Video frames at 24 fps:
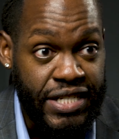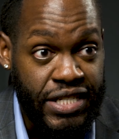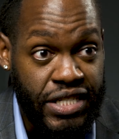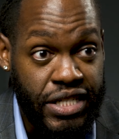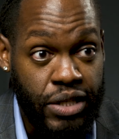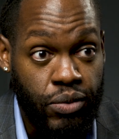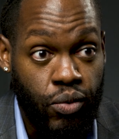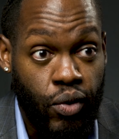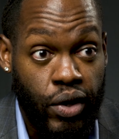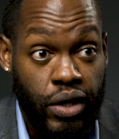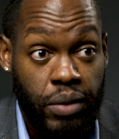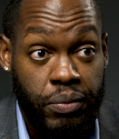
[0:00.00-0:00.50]

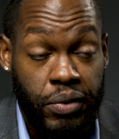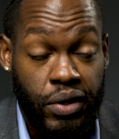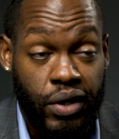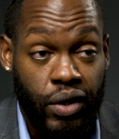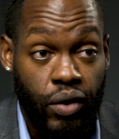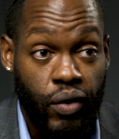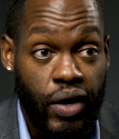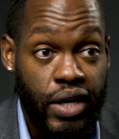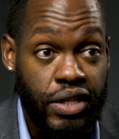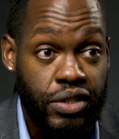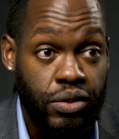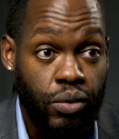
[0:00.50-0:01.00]
She wanted me to
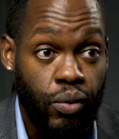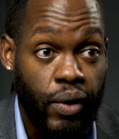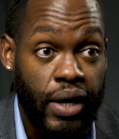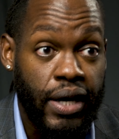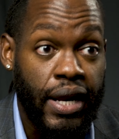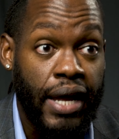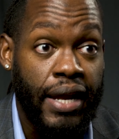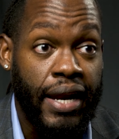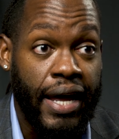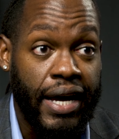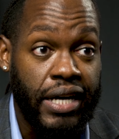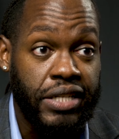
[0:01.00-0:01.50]

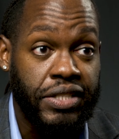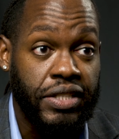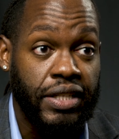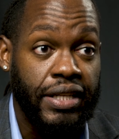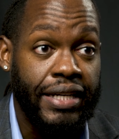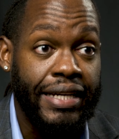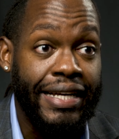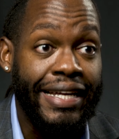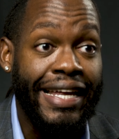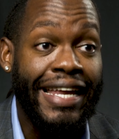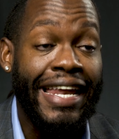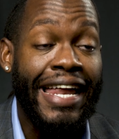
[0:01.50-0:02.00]
graduate and
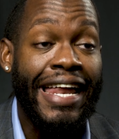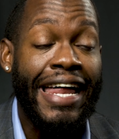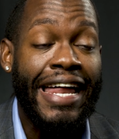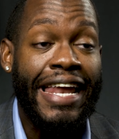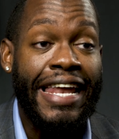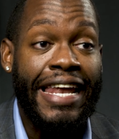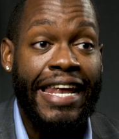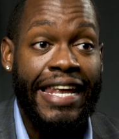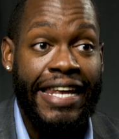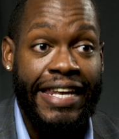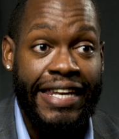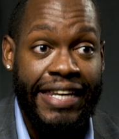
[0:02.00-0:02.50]
actually
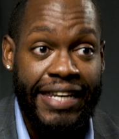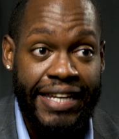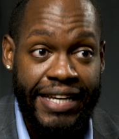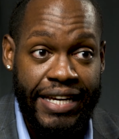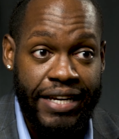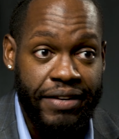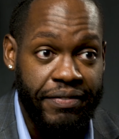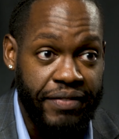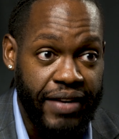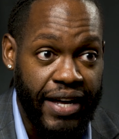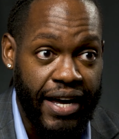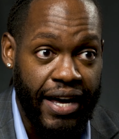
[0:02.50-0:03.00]

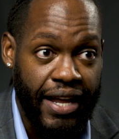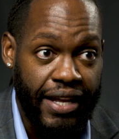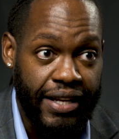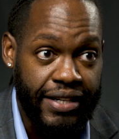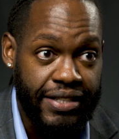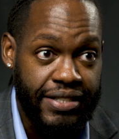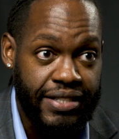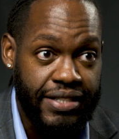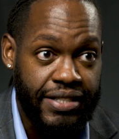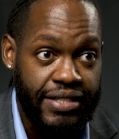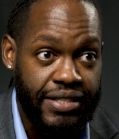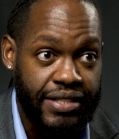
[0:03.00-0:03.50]
leave
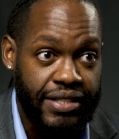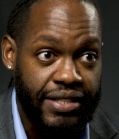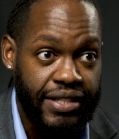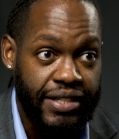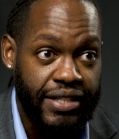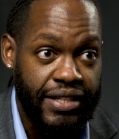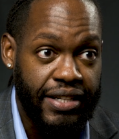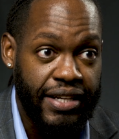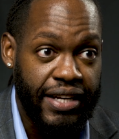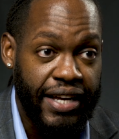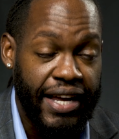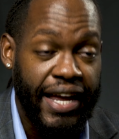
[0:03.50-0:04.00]
Dallas
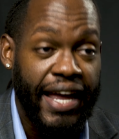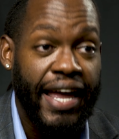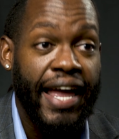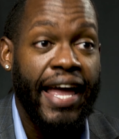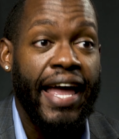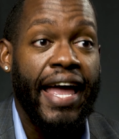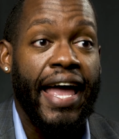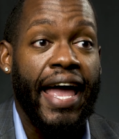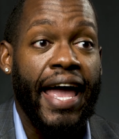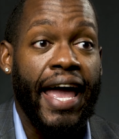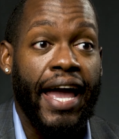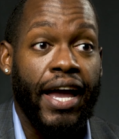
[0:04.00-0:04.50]

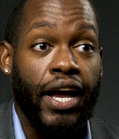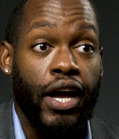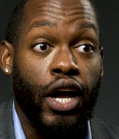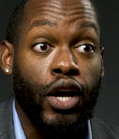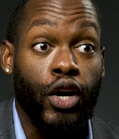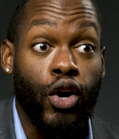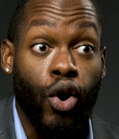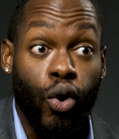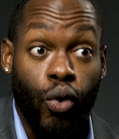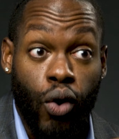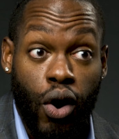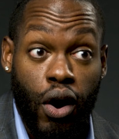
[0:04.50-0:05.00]
and
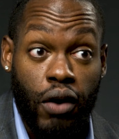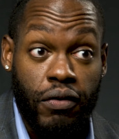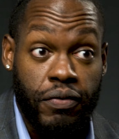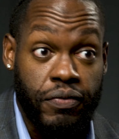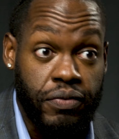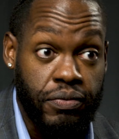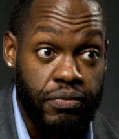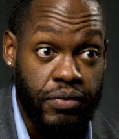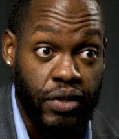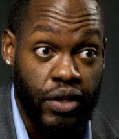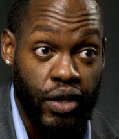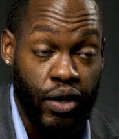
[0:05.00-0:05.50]
go
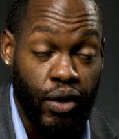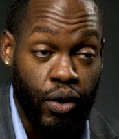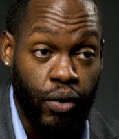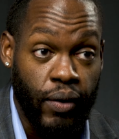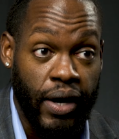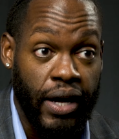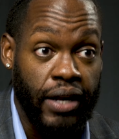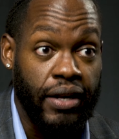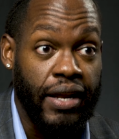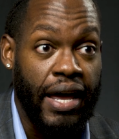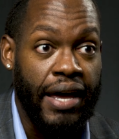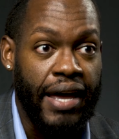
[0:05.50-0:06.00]
off,
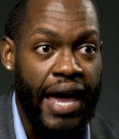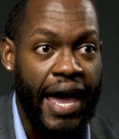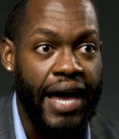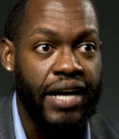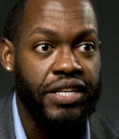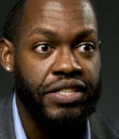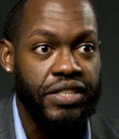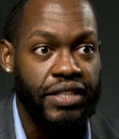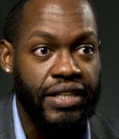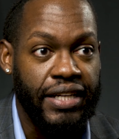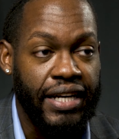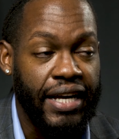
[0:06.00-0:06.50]
and
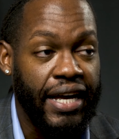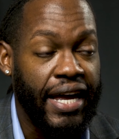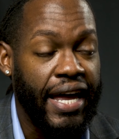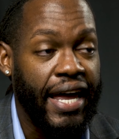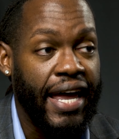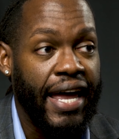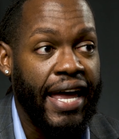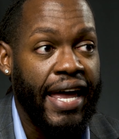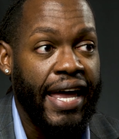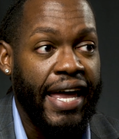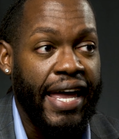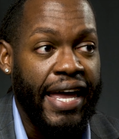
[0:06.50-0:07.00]
actually
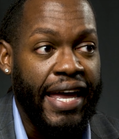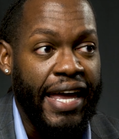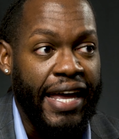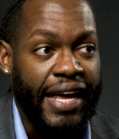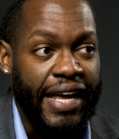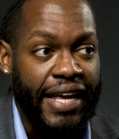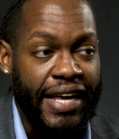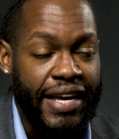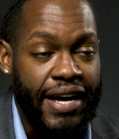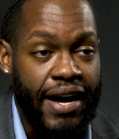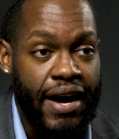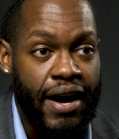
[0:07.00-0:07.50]

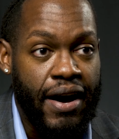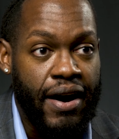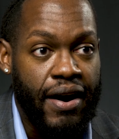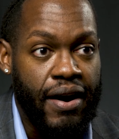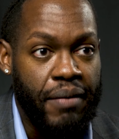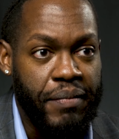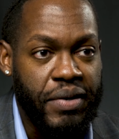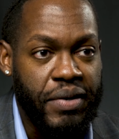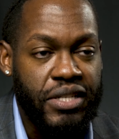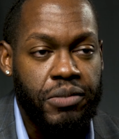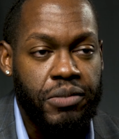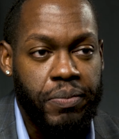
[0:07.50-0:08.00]

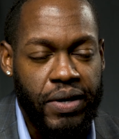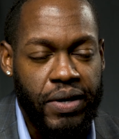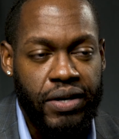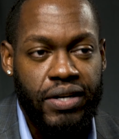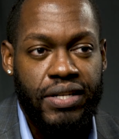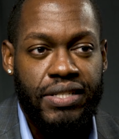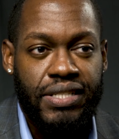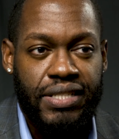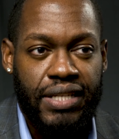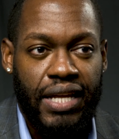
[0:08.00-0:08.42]
experience